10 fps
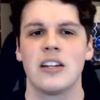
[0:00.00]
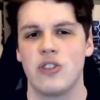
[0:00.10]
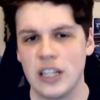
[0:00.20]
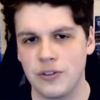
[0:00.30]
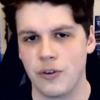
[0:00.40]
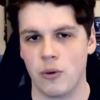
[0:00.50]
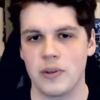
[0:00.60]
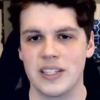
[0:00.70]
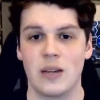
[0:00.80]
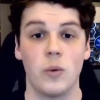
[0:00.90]
transfer
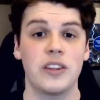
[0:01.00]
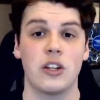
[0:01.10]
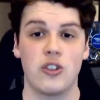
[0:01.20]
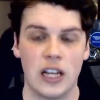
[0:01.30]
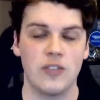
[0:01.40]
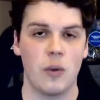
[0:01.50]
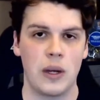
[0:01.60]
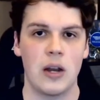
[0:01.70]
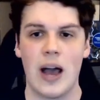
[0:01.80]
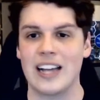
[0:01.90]
rumors. And with the transfer
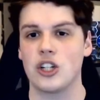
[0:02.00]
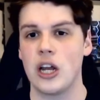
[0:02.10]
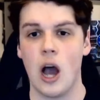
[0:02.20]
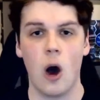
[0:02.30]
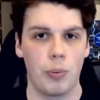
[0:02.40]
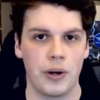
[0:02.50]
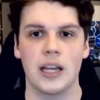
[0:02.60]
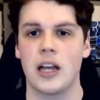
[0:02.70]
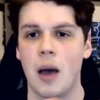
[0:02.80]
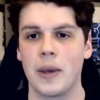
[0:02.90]
window actually
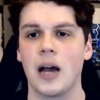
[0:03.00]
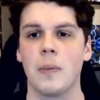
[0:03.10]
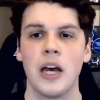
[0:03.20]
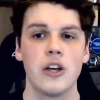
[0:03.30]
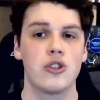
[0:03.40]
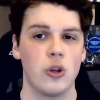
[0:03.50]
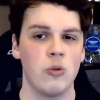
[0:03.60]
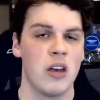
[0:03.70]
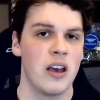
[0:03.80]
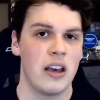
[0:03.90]
opening and coming up
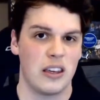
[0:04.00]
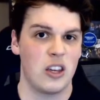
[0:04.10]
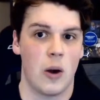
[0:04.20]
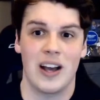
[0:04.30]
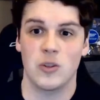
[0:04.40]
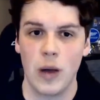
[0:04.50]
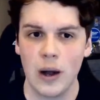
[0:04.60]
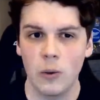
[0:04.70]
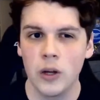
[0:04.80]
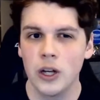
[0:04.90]
soon, as
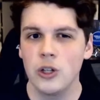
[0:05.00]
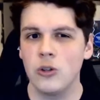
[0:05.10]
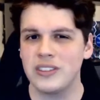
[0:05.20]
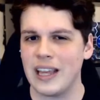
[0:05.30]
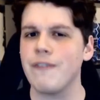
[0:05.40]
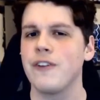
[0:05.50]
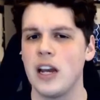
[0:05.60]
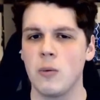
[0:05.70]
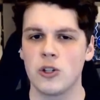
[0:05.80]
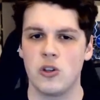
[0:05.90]
well, you'll
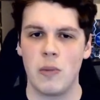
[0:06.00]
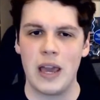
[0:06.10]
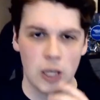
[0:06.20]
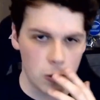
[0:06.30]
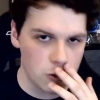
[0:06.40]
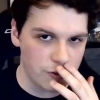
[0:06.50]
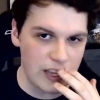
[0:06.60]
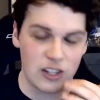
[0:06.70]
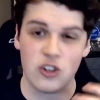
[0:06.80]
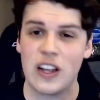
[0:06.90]
definitely want to make use
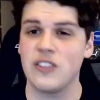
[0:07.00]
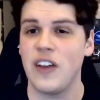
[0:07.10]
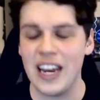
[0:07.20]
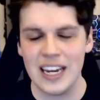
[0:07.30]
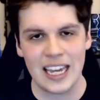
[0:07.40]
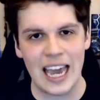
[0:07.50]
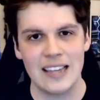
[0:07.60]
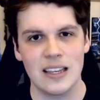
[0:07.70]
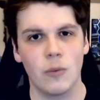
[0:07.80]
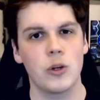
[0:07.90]
of that transfer
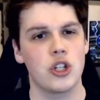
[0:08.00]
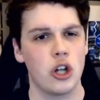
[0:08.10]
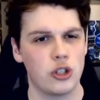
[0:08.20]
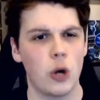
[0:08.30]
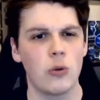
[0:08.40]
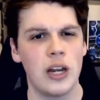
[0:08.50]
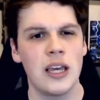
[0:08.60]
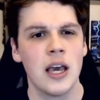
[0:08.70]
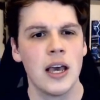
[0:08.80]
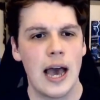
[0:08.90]
indicator, which not only